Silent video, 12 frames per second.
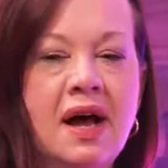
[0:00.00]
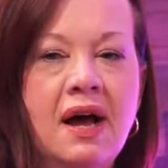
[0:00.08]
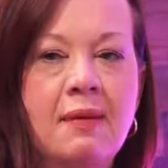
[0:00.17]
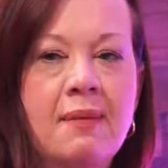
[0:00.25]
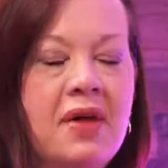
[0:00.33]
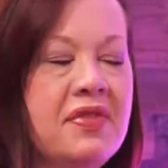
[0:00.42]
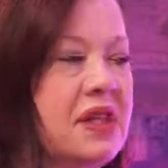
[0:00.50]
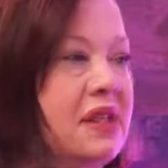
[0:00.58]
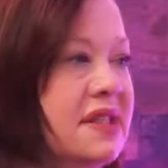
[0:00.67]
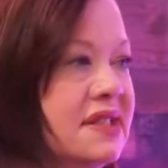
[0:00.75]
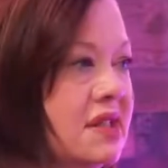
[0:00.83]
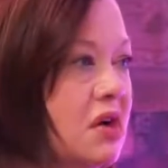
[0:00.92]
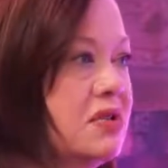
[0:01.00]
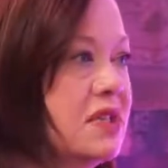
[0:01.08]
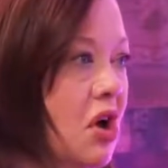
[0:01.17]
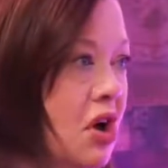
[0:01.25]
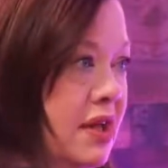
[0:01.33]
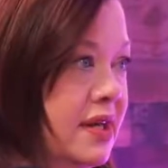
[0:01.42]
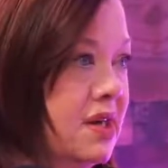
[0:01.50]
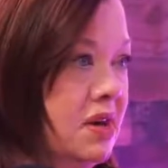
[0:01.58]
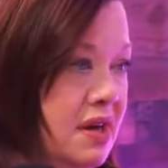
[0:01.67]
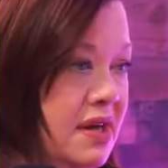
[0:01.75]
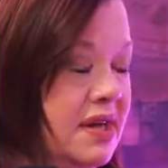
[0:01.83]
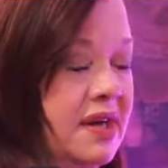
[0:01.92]
Um, the list goes on and
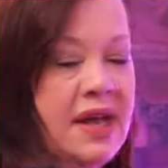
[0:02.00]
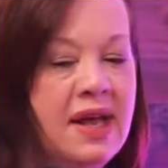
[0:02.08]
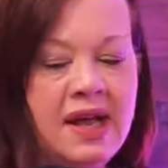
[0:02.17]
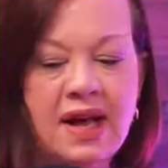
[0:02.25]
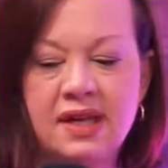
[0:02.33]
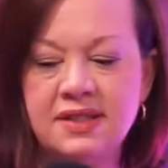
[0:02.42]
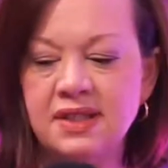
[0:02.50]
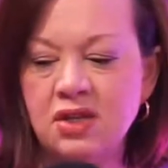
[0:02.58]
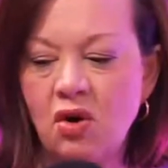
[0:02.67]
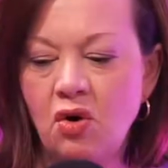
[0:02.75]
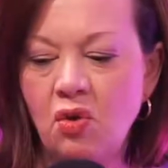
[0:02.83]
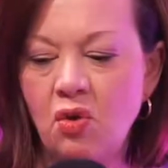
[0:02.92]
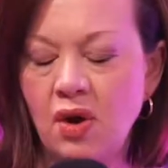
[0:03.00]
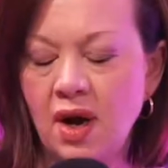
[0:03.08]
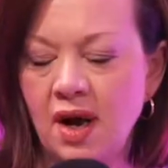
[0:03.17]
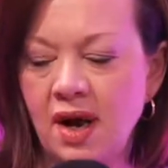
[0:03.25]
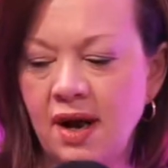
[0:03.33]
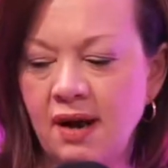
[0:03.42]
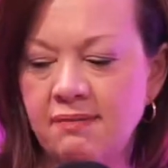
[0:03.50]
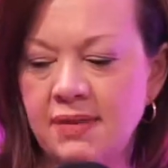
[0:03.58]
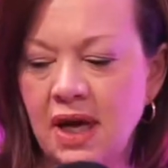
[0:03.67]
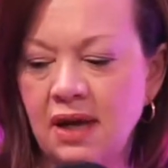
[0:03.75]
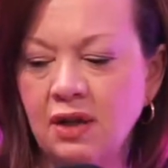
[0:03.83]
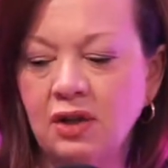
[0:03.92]
on. So, uh,
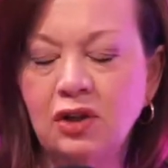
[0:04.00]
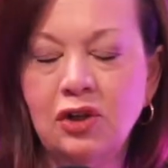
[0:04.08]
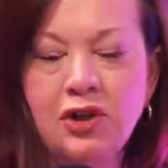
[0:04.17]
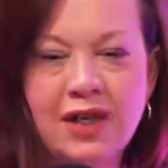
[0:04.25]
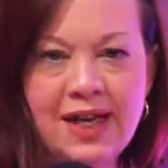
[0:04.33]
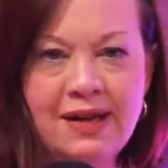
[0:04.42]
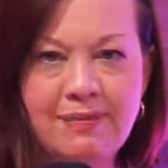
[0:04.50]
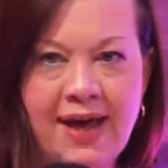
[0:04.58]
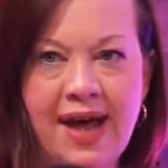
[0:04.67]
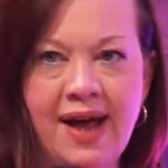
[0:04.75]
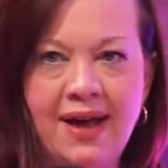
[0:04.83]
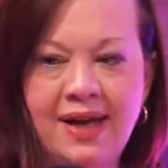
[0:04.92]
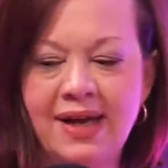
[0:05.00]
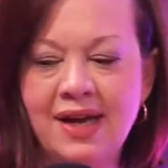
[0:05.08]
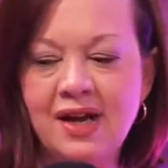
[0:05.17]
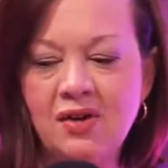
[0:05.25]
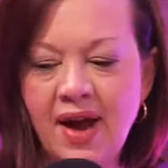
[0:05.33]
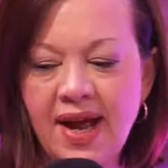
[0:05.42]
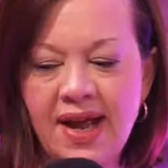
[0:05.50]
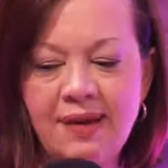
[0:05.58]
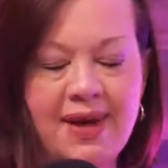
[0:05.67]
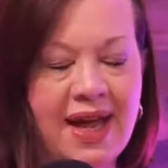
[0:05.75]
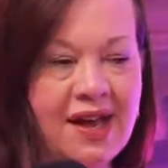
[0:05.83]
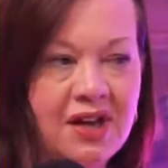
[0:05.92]
looking back, and here I
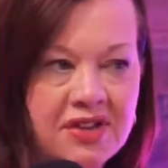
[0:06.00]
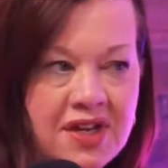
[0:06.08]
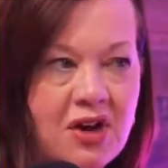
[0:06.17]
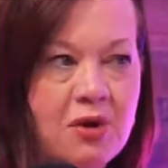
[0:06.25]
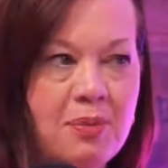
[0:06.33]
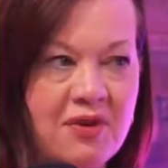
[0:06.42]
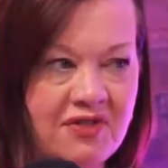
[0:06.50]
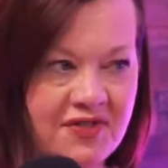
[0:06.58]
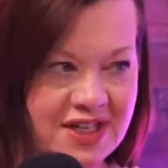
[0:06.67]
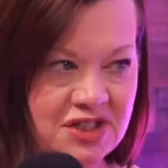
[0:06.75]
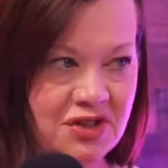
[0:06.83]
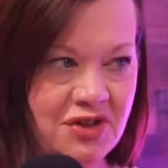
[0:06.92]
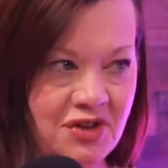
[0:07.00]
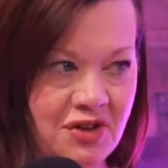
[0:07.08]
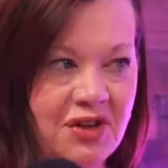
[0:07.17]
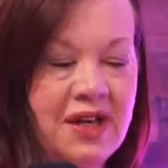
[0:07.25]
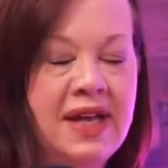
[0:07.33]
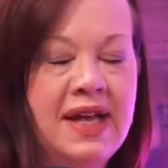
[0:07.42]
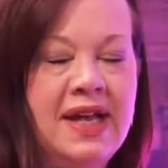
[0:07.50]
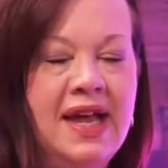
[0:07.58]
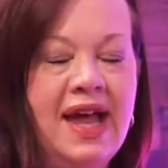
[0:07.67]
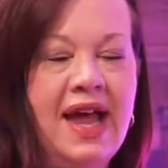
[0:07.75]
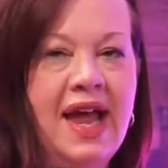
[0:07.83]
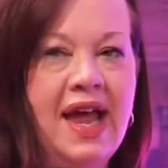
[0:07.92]
am, a healthcare professional,
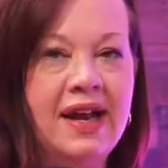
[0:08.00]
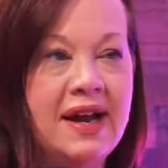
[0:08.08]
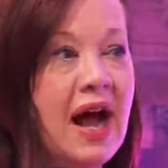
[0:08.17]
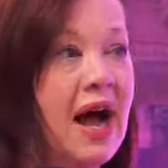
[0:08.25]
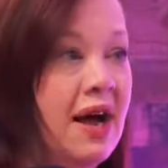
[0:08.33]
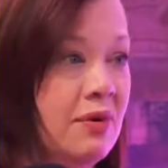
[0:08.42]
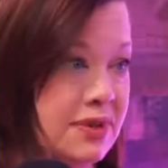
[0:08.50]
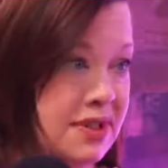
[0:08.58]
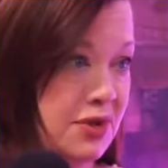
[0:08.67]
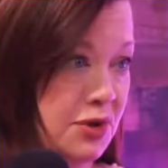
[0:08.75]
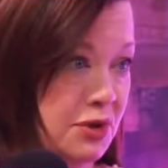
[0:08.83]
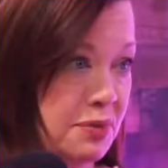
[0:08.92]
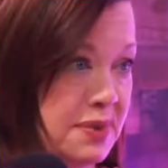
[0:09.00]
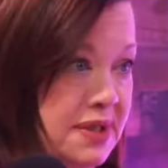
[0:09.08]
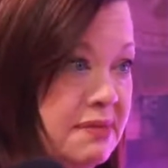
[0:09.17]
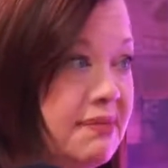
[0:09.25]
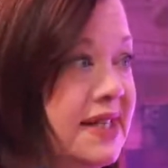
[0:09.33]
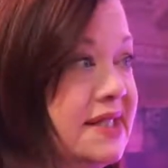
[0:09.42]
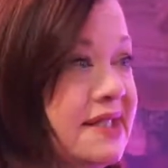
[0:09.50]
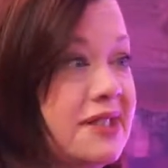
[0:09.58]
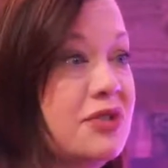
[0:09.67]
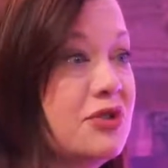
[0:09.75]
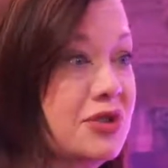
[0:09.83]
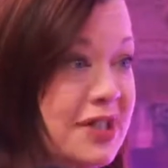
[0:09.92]
and I was duped. My
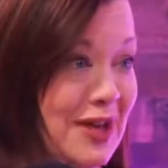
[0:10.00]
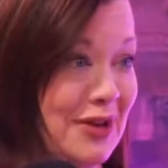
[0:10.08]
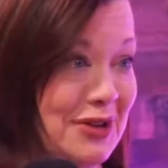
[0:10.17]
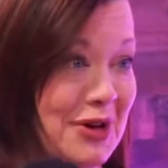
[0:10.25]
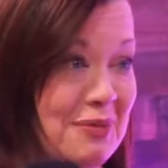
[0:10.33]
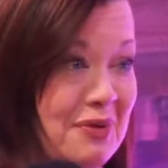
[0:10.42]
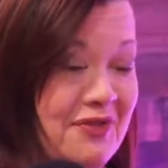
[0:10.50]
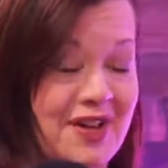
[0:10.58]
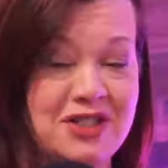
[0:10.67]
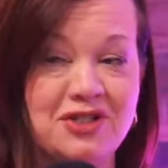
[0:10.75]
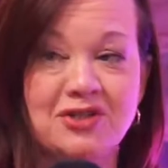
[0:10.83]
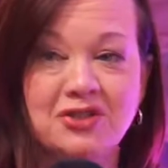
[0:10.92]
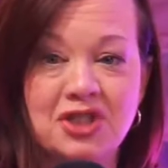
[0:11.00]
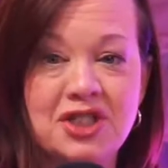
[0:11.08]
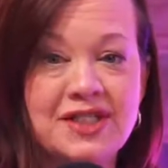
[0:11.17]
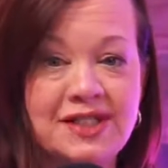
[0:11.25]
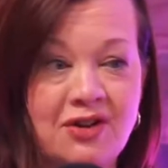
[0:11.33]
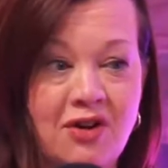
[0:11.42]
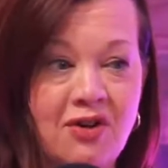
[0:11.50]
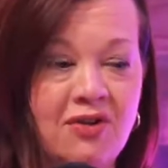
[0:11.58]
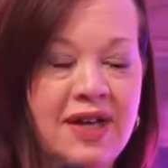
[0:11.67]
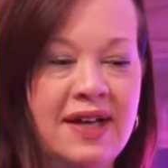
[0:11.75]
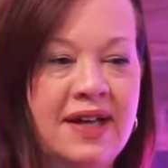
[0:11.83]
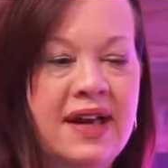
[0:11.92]
sister's a healthcare professional, she's mm -hmm. an
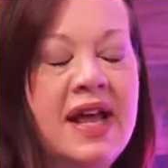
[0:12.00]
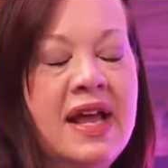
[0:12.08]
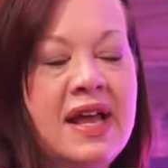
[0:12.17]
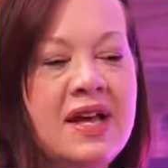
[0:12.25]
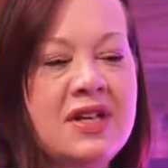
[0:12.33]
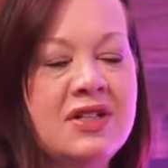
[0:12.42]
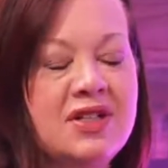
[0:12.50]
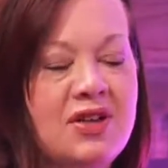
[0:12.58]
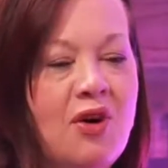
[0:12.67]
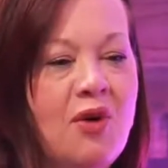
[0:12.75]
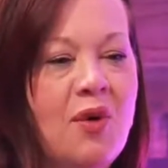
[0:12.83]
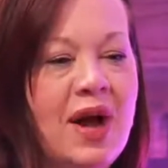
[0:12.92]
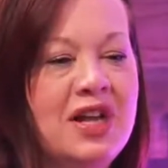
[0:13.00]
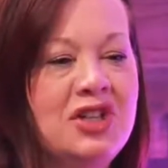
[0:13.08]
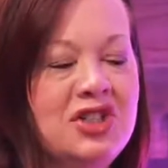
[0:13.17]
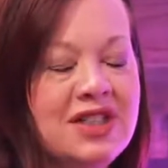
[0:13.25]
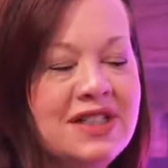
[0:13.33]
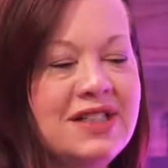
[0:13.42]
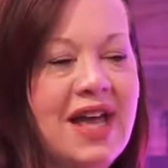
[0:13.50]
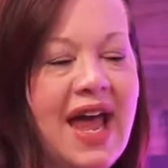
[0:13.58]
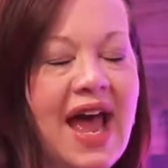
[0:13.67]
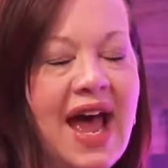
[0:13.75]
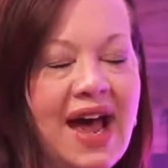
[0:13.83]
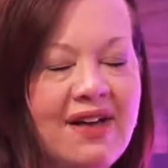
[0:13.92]
mm-hmm. RN. So, just
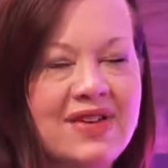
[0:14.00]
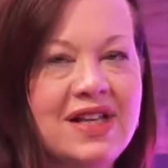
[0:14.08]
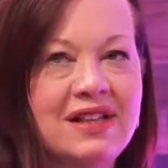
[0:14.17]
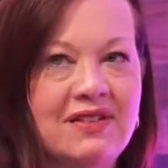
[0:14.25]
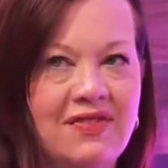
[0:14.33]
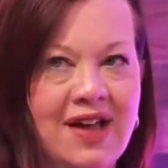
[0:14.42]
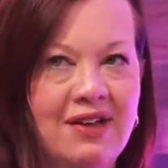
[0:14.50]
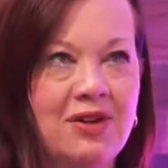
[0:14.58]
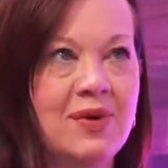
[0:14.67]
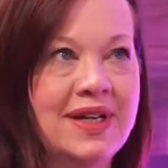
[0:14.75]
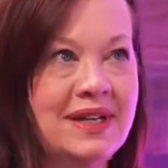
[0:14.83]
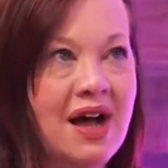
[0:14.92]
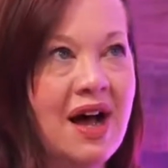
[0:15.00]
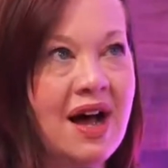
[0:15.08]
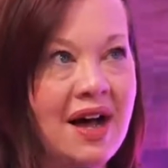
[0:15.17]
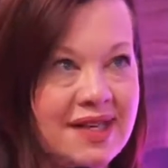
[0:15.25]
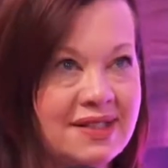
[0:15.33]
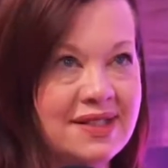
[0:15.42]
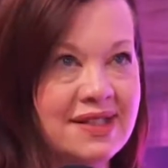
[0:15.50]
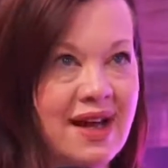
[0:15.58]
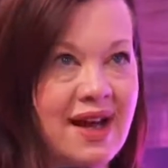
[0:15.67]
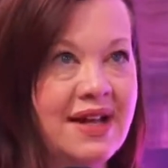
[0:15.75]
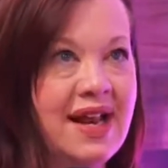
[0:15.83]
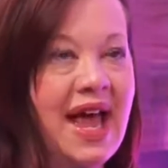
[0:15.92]
having the value in
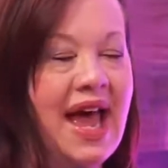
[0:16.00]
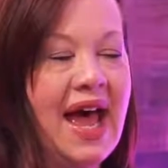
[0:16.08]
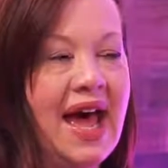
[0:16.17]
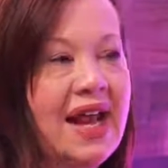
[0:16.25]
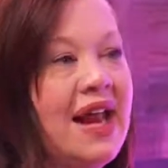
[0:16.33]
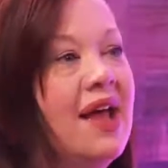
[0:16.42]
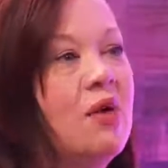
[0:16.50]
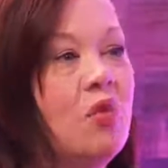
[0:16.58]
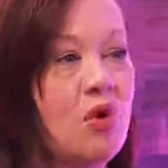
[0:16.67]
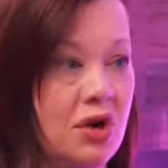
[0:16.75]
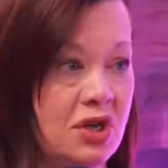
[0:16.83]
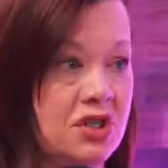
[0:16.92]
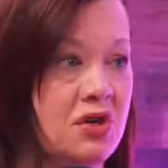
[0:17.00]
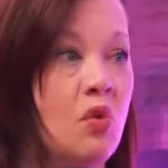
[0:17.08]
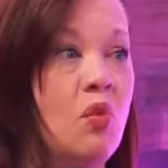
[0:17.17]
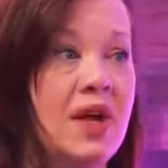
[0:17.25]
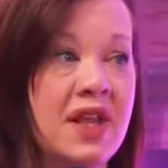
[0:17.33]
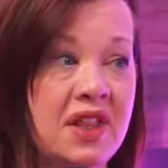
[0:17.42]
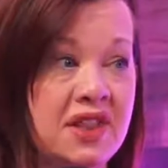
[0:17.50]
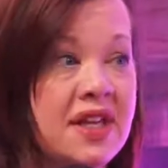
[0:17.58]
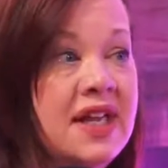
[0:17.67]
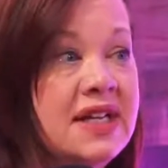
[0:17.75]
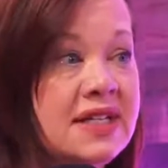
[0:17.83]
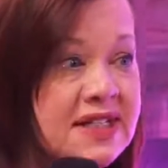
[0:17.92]
hindsight, had I worked with
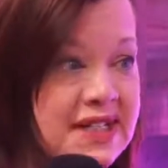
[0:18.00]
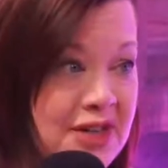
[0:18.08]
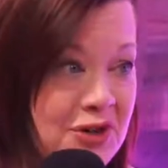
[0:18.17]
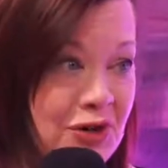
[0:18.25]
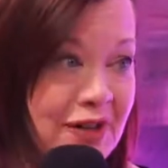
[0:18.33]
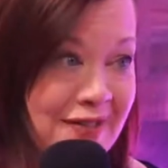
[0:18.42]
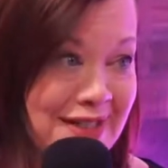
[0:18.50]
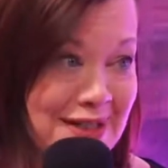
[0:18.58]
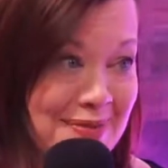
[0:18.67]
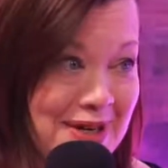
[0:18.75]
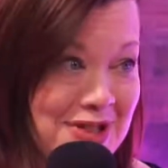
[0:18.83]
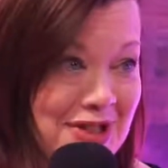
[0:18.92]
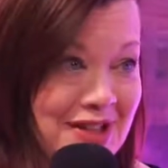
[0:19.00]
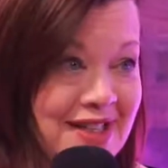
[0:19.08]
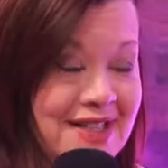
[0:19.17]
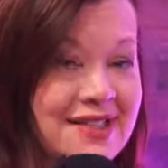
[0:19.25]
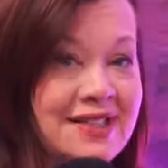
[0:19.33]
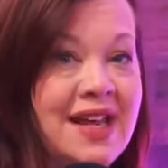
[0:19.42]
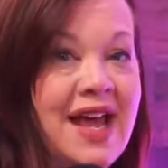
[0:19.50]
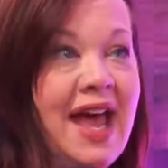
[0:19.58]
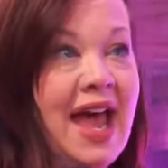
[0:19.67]
senior living specialist.